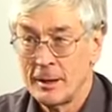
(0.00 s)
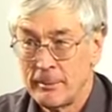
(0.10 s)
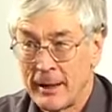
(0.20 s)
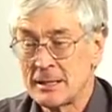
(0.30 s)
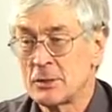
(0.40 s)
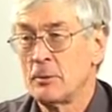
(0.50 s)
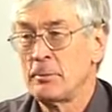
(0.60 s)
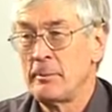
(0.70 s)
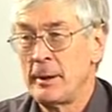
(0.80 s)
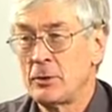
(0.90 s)
based on
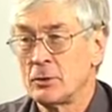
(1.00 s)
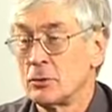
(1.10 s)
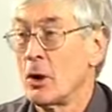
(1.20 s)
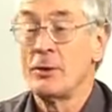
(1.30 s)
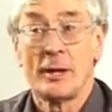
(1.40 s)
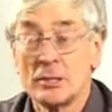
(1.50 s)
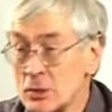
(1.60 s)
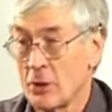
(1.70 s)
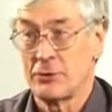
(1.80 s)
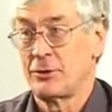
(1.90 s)
perpetual growth is
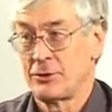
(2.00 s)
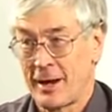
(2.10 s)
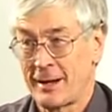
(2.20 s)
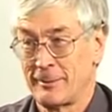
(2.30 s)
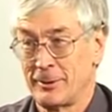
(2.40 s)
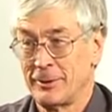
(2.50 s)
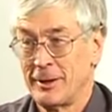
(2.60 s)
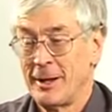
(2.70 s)
not sustainable.